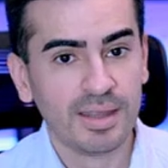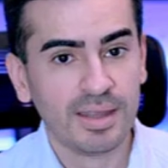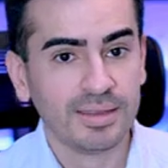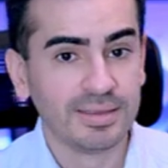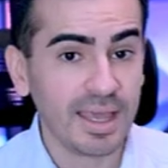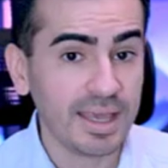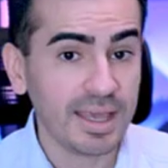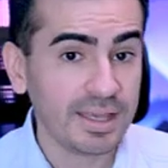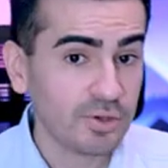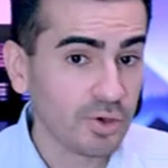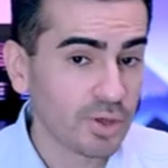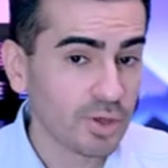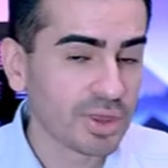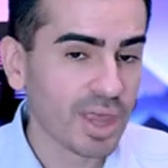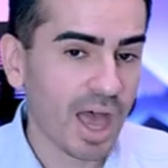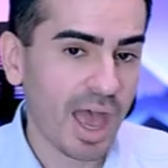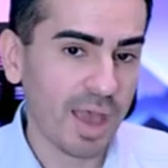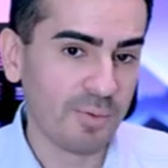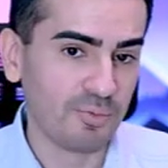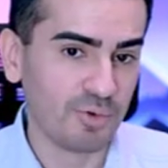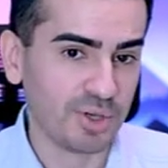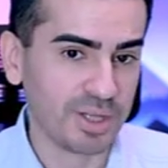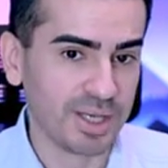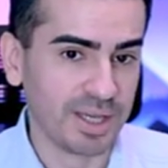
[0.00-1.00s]
Take your
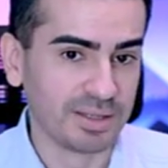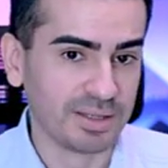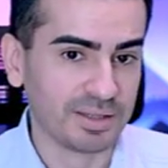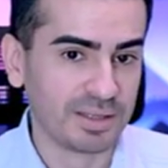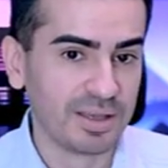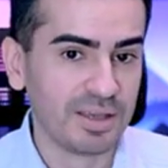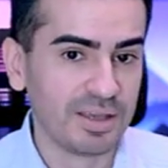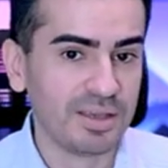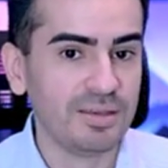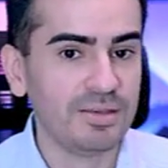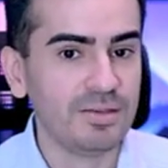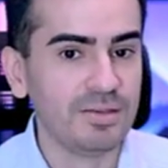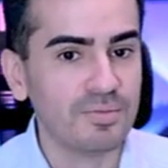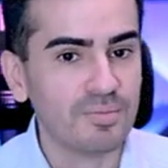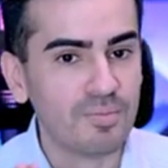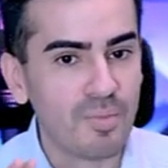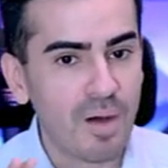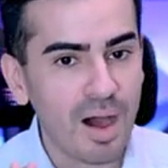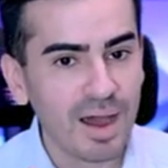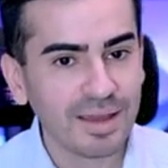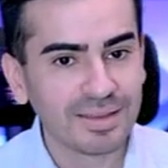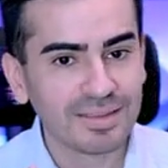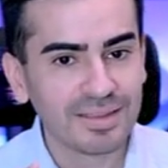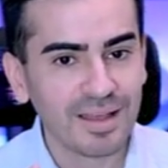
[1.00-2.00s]
time with it. You
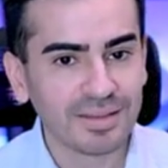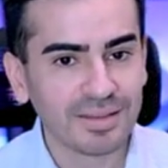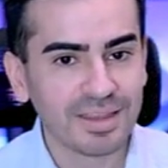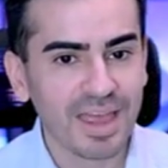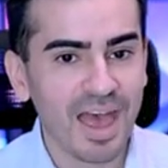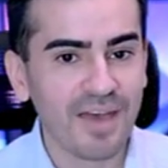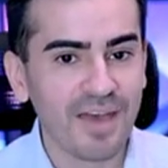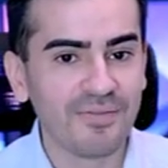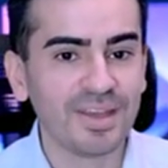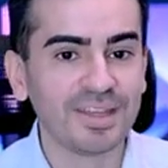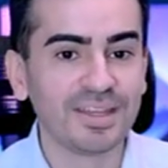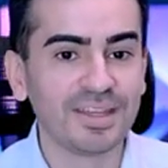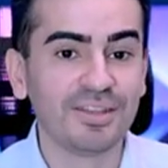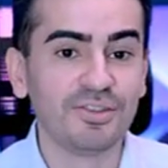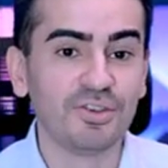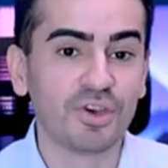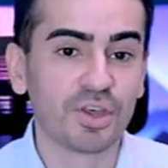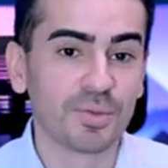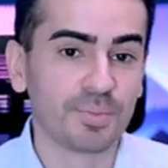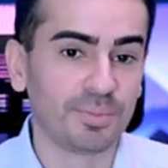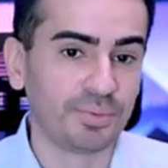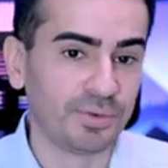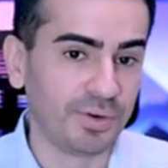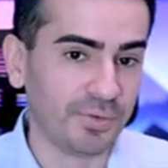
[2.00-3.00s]
might not have it in
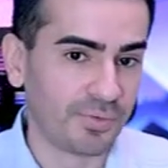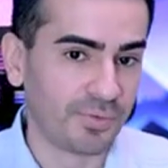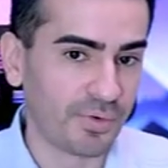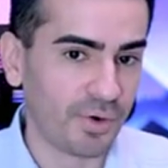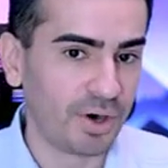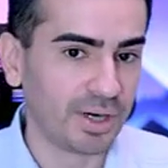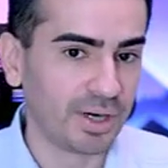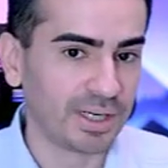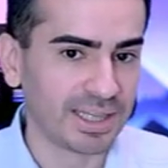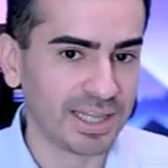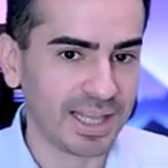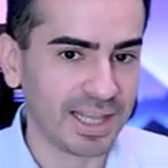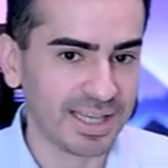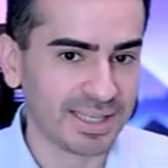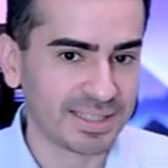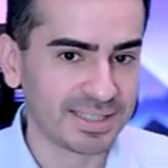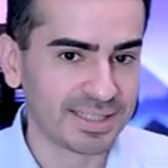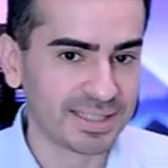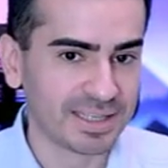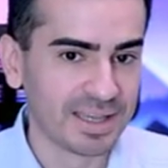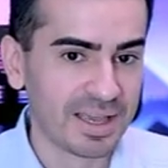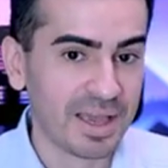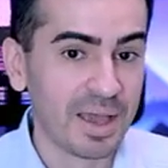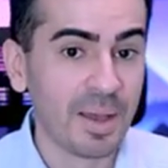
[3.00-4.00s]
your preferred
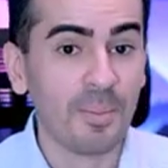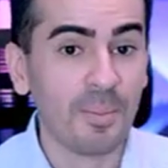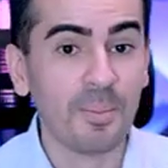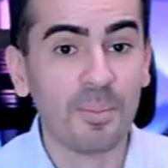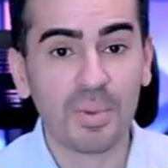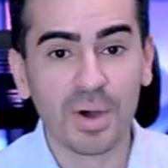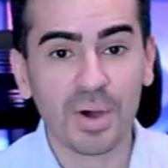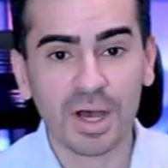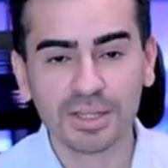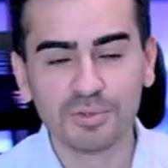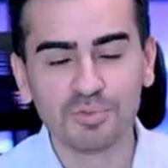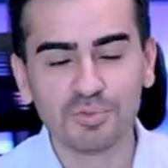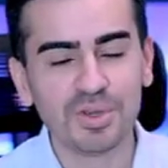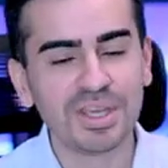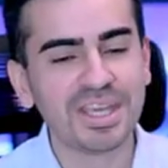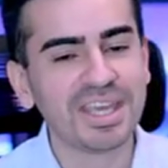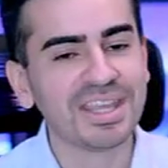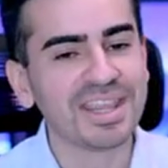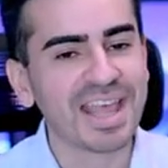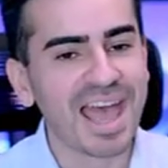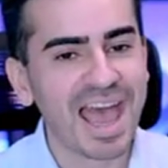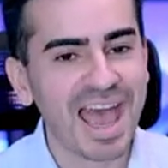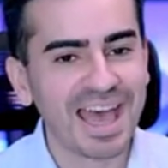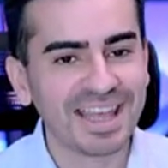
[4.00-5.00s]
list, but we
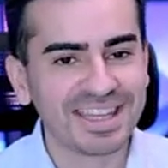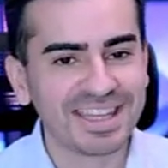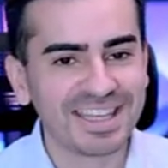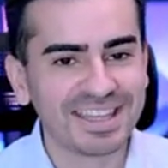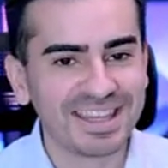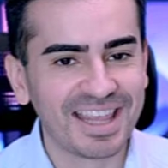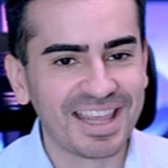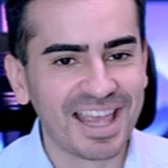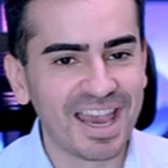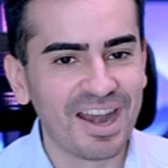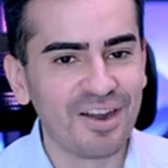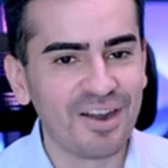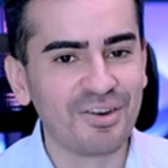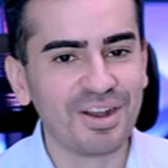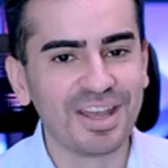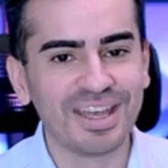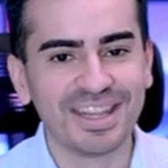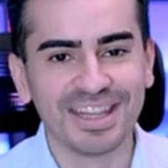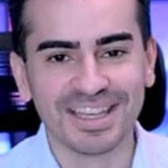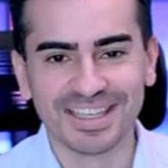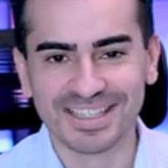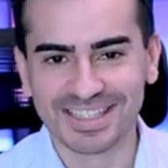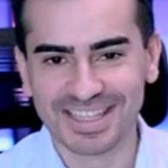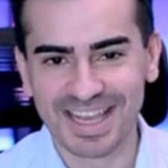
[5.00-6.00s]
can add it there
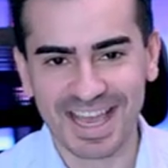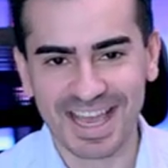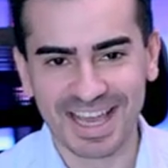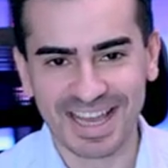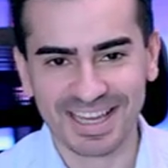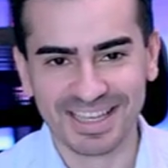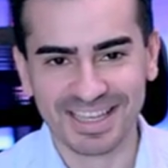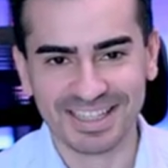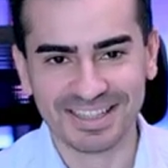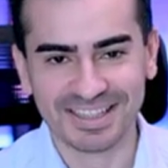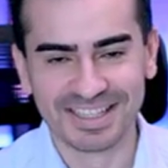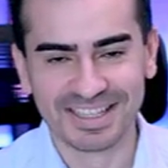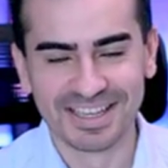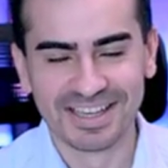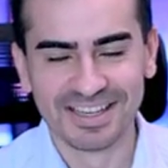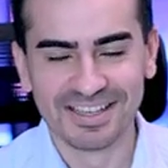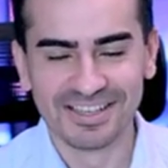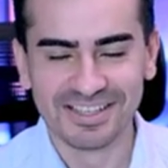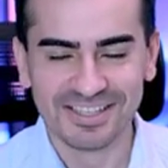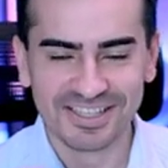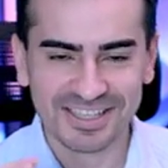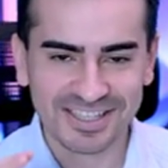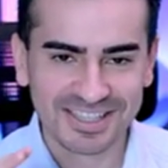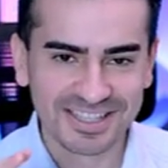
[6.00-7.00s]
in a second.
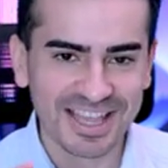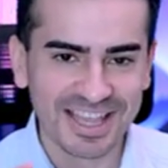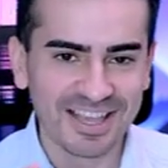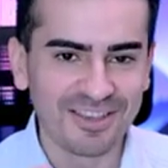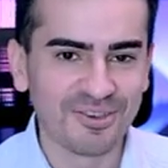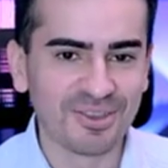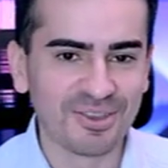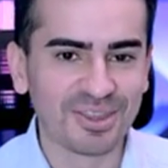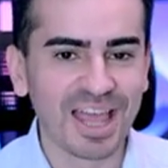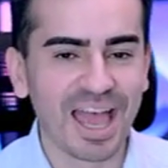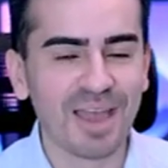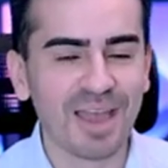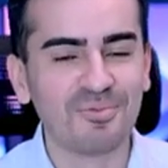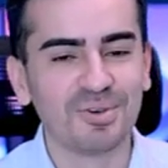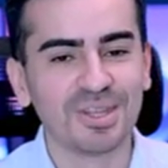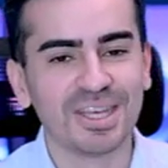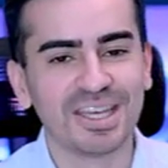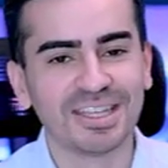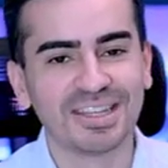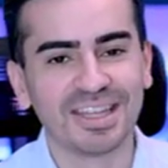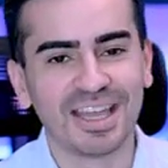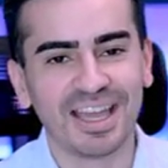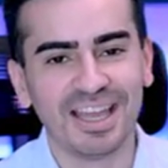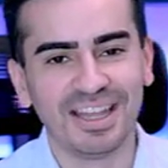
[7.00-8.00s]
Just take your time with
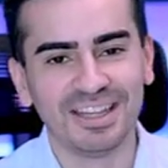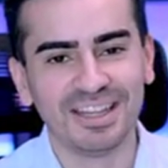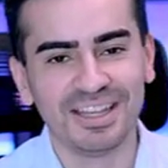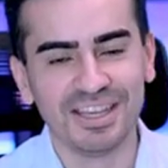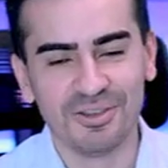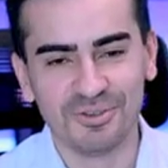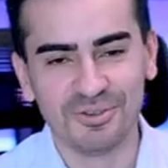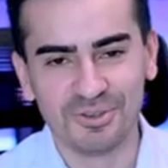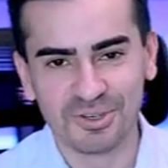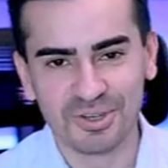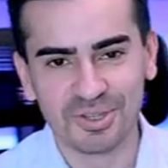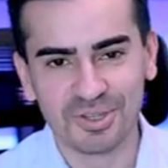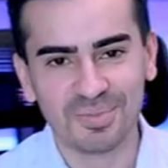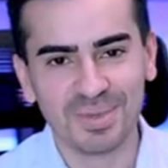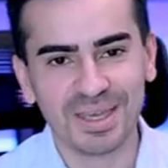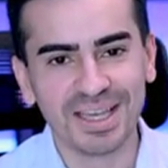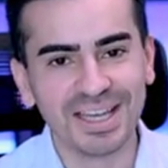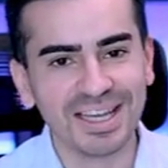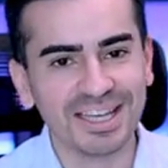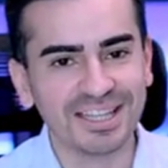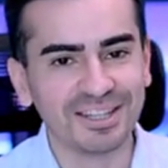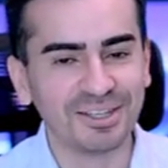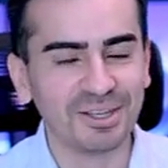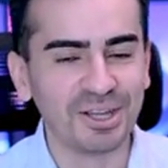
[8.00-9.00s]
it and you should be
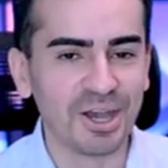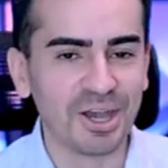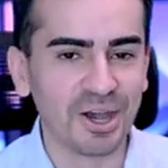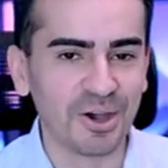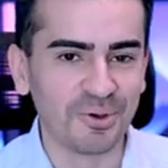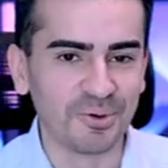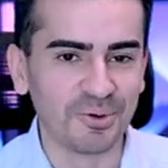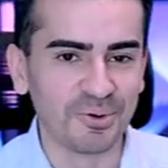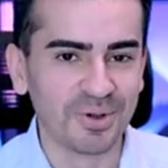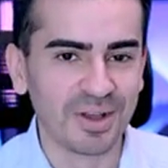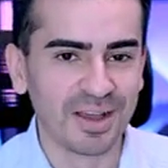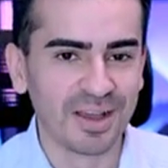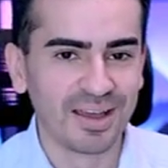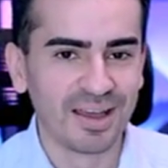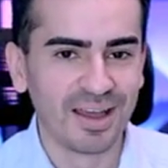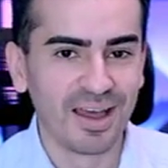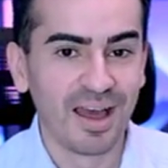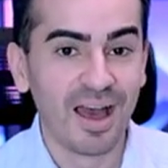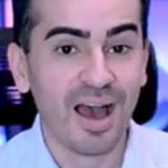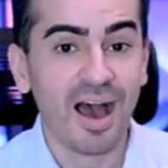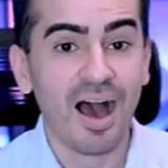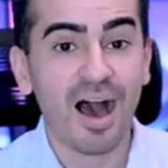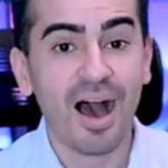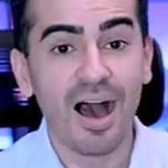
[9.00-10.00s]
good to go.
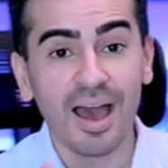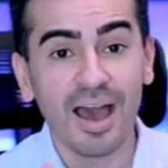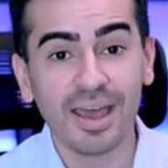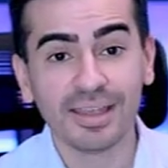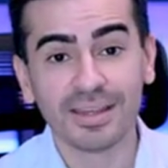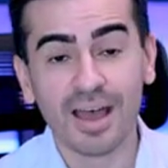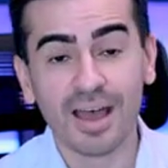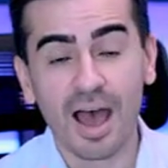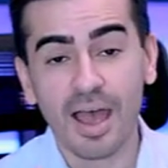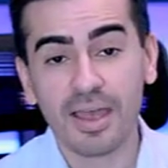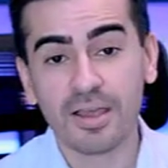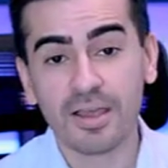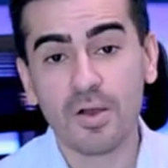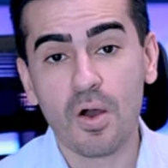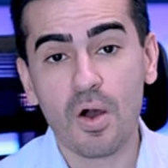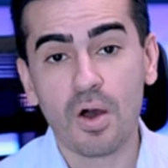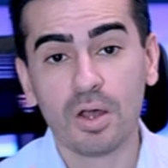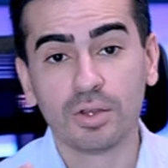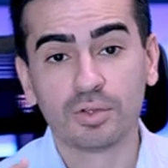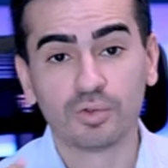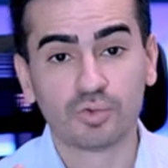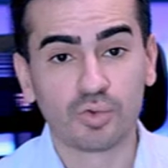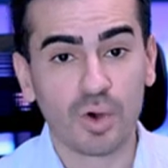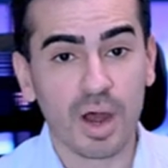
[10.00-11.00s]
Hide
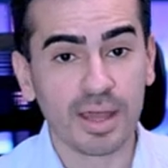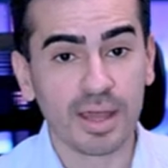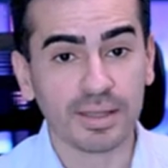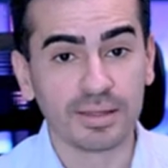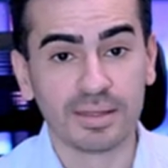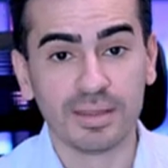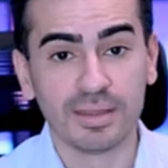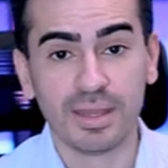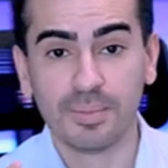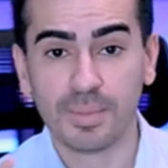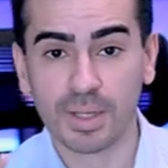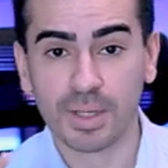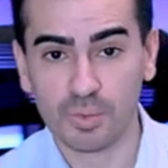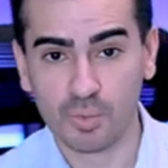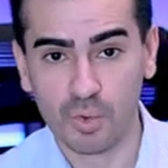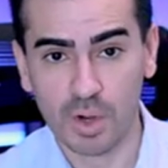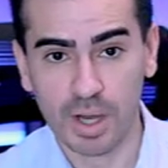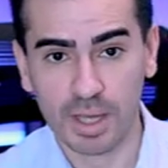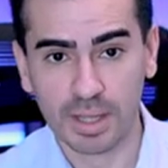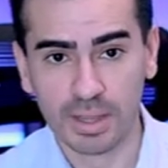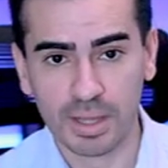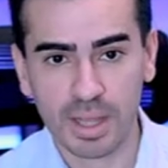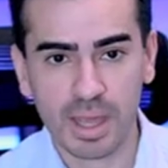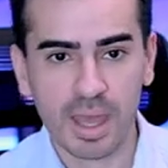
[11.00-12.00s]
icon right number
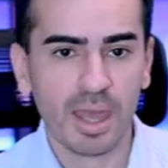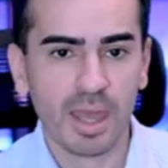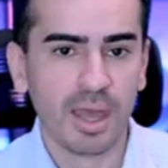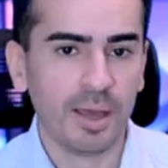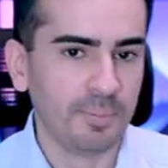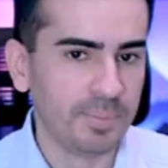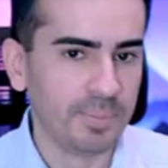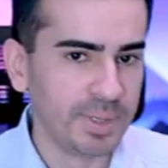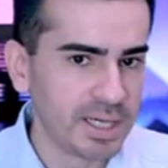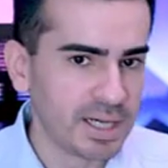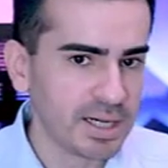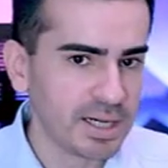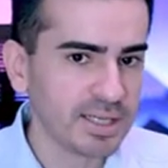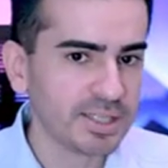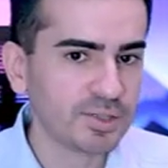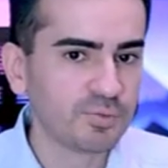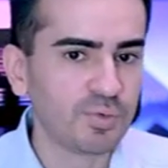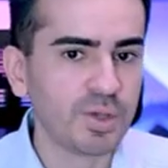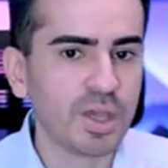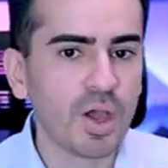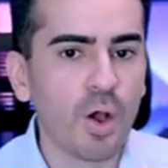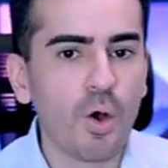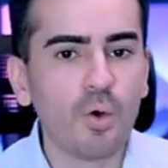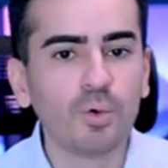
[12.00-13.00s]
1 because
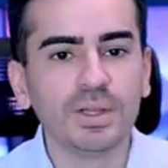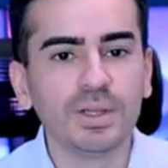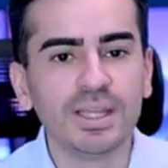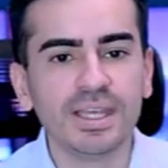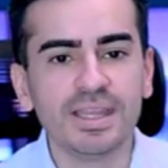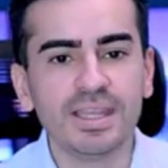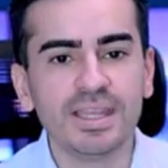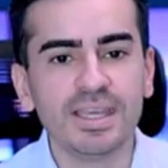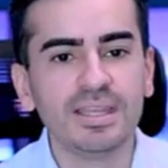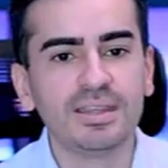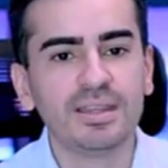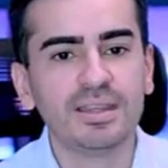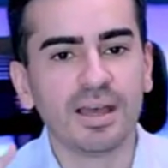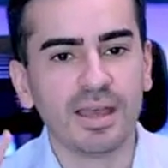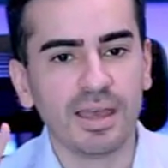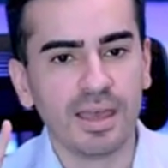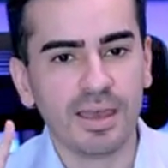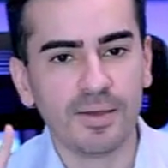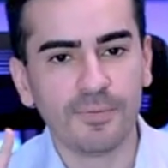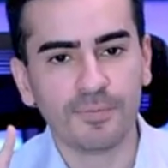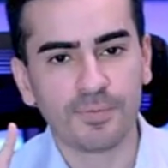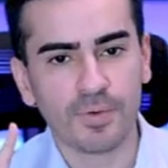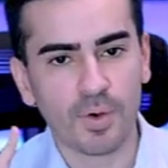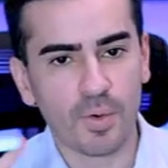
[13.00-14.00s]
we only need the
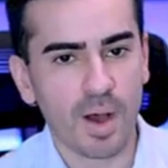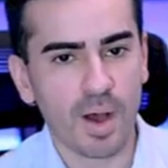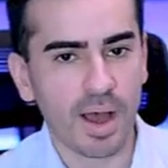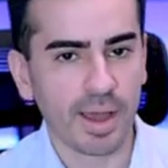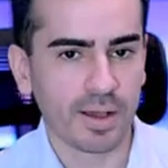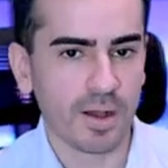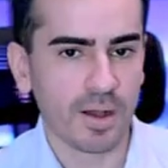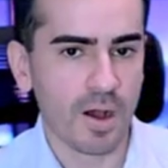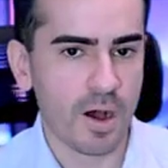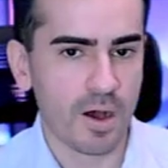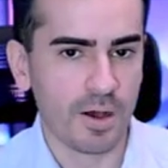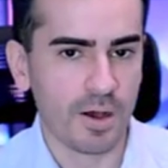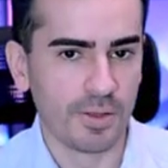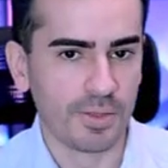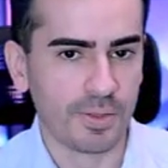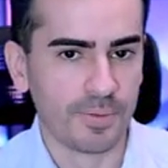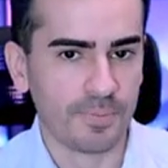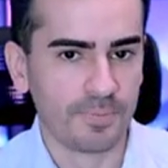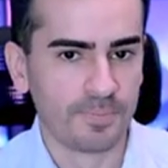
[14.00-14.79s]
info icon.